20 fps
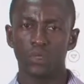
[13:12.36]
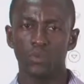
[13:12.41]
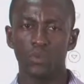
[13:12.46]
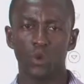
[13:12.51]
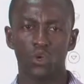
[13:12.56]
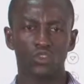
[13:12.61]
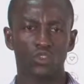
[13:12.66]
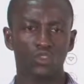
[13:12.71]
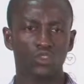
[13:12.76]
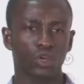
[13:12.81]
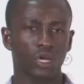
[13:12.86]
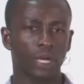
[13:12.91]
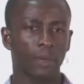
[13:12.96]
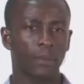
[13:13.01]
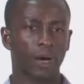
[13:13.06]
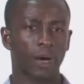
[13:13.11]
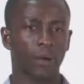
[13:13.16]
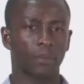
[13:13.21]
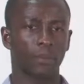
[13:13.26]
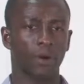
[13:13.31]
We also talk
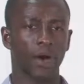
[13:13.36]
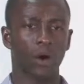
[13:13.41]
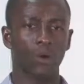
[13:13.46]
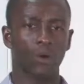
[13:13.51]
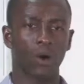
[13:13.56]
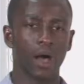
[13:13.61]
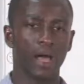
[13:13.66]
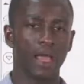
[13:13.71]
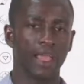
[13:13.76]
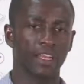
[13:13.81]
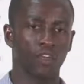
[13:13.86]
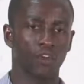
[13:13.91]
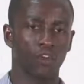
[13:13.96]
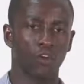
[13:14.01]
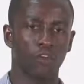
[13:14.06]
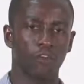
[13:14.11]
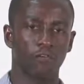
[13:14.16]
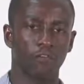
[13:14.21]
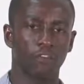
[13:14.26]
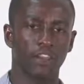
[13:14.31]
about power and
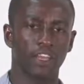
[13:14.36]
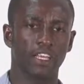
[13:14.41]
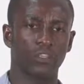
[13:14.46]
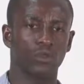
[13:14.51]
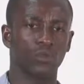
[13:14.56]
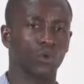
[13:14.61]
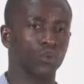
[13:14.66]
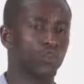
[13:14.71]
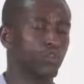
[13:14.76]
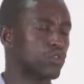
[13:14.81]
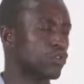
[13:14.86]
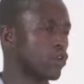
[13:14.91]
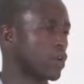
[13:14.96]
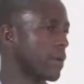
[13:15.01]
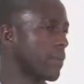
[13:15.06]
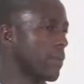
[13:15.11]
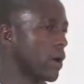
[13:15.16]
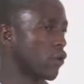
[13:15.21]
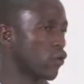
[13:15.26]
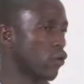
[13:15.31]
conflict. We also talk
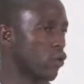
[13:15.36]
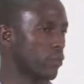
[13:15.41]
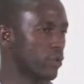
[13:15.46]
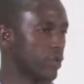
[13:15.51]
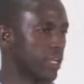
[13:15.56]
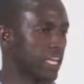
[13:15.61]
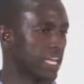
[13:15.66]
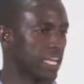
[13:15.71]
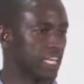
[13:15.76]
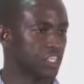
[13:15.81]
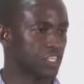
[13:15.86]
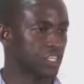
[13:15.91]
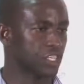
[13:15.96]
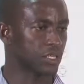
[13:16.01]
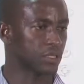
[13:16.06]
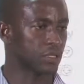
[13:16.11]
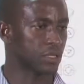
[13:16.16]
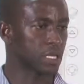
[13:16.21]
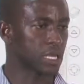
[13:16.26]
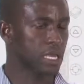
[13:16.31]
about
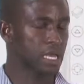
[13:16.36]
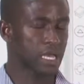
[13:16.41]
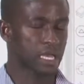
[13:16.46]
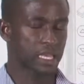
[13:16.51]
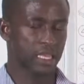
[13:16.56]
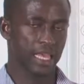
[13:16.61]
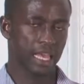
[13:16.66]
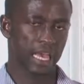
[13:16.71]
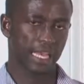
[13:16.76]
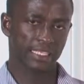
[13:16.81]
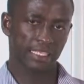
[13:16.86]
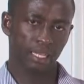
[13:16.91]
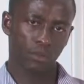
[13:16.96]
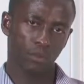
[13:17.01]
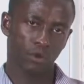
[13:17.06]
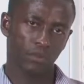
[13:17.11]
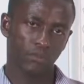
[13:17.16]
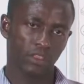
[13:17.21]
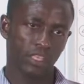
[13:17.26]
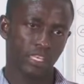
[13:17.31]
communication. There are
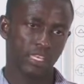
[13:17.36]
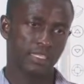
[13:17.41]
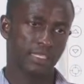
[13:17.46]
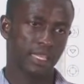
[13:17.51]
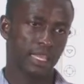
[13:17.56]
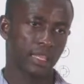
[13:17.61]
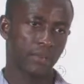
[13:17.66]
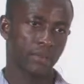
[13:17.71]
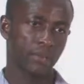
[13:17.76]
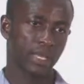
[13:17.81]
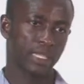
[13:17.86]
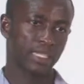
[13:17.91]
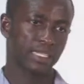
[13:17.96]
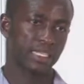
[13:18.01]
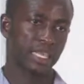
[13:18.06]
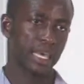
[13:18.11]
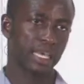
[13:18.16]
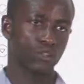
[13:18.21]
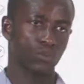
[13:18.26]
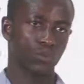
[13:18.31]
some of these elements
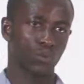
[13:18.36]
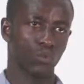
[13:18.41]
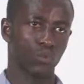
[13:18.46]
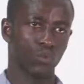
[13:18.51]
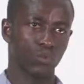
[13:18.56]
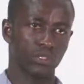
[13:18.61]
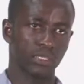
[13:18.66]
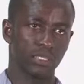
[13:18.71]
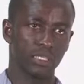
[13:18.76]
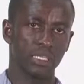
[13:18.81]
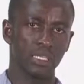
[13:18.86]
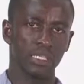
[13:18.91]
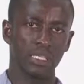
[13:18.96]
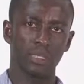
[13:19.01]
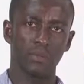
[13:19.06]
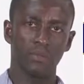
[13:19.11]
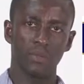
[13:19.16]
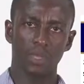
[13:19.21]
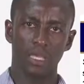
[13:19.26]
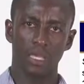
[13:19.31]
that we will
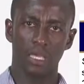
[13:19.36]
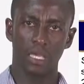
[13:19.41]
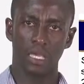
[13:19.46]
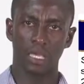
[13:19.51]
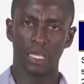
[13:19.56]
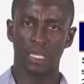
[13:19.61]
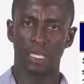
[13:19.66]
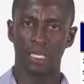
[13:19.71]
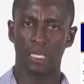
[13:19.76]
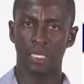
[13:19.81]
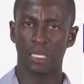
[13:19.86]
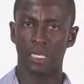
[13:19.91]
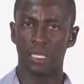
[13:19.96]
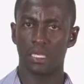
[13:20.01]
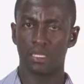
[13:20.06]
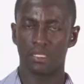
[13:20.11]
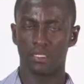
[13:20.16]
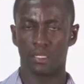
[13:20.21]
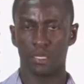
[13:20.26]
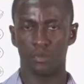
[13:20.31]
see in
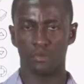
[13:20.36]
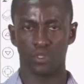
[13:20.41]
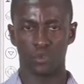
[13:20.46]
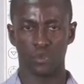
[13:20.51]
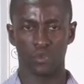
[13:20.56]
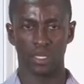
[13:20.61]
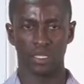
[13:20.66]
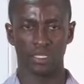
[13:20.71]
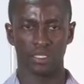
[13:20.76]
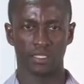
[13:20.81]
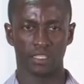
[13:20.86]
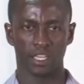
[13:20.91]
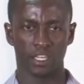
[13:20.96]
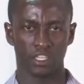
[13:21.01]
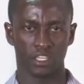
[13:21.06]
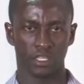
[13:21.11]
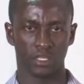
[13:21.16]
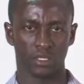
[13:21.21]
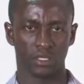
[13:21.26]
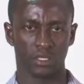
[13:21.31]
subsequent
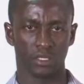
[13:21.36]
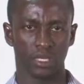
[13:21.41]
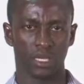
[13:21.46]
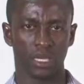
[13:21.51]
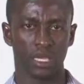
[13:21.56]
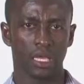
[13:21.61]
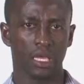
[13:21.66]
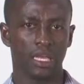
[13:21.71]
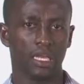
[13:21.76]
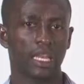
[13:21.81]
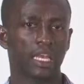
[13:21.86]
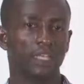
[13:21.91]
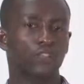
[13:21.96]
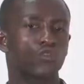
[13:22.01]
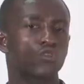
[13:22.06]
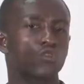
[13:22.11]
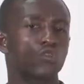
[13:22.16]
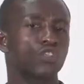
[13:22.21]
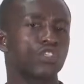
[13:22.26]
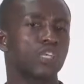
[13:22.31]
sessions. Then
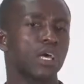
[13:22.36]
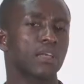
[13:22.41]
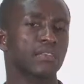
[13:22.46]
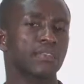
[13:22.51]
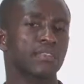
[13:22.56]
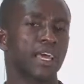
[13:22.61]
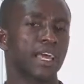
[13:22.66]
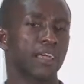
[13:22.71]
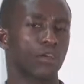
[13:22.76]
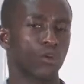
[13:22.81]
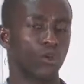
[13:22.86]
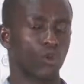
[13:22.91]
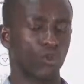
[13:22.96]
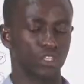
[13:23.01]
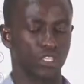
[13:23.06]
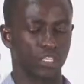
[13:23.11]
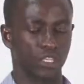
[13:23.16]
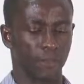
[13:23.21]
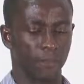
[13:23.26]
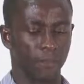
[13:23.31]
social
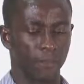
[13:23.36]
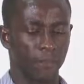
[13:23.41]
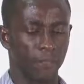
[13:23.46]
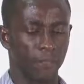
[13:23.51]
psychology.